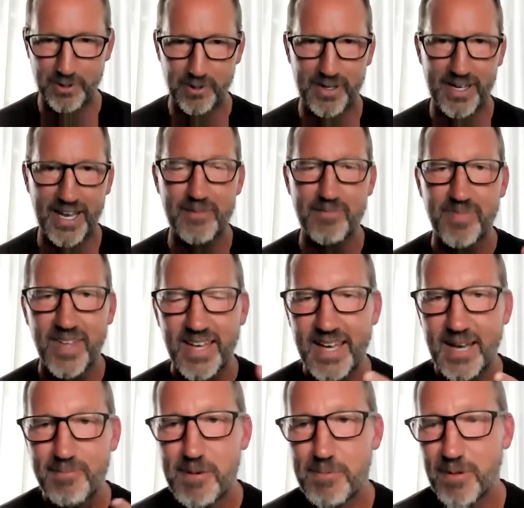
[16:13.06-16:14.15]
Create.
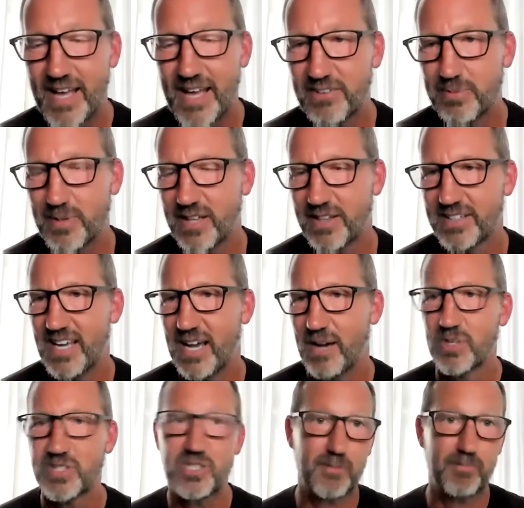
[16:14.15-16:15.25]
People ask me all the time,
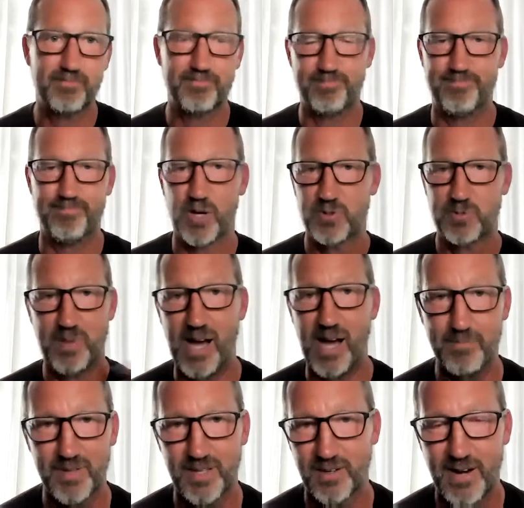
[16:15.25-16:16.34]
what's your most
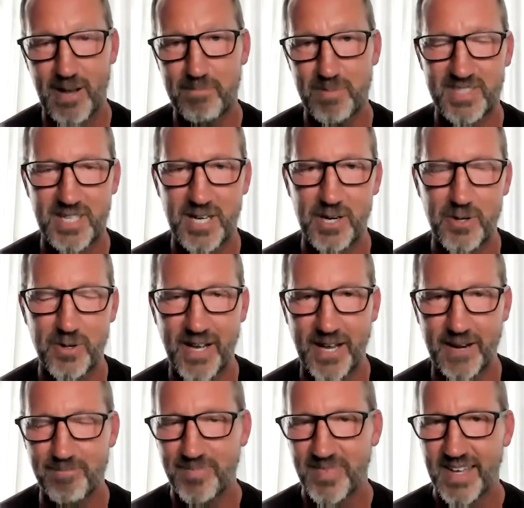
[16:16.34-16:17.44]
popular episode?
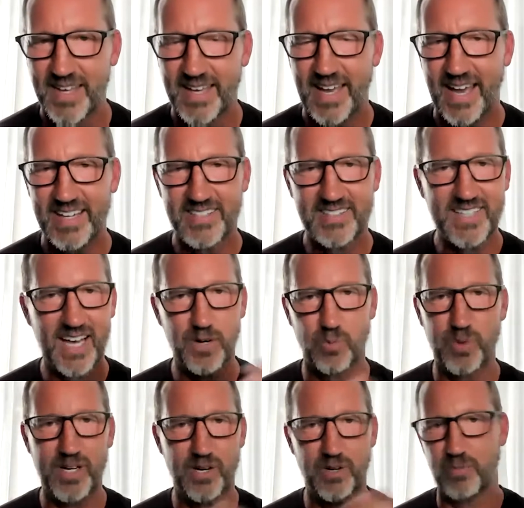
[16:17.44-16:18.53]
And and it's kind of
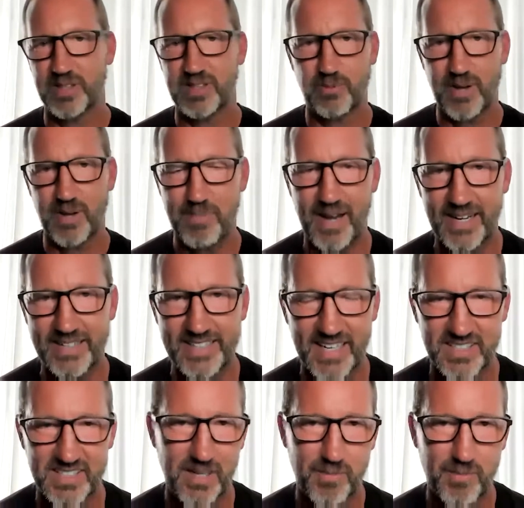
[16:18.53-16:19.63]
weird with the way
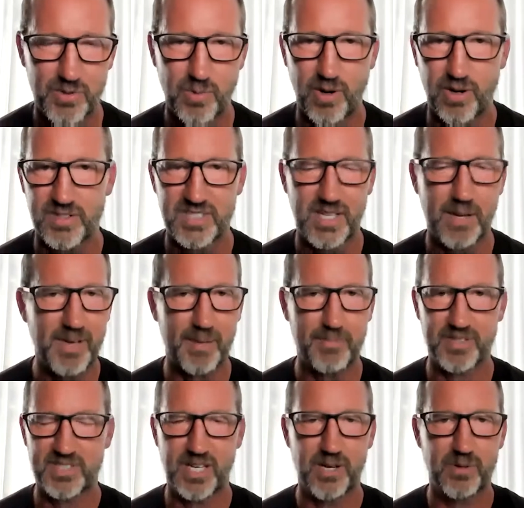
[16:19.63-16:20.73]
podcast numbers work. Some
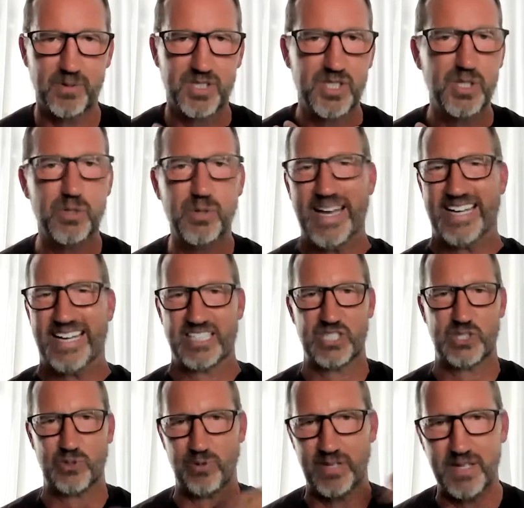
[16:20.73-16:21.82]
episodes do
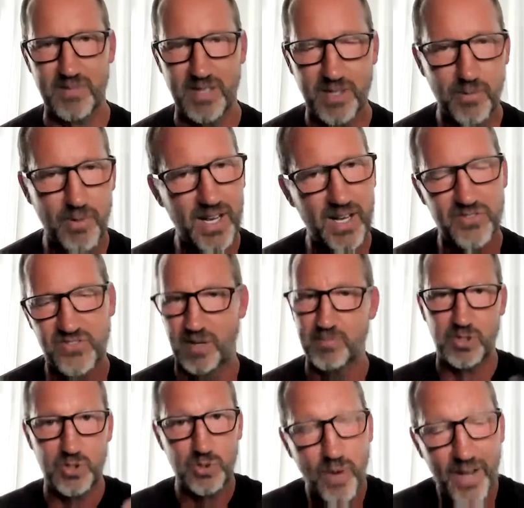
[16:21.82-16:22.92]
extremely well,
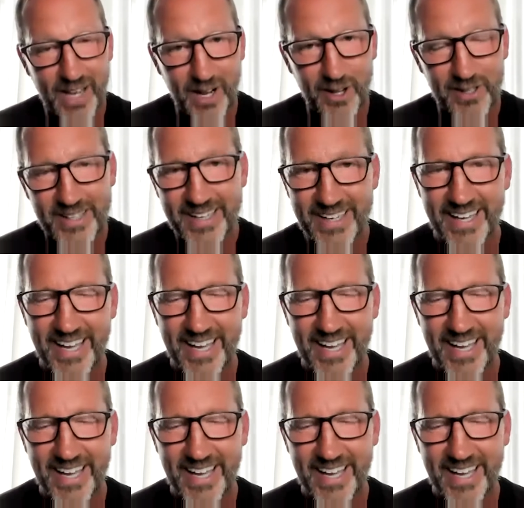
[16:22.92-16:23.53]
some do well.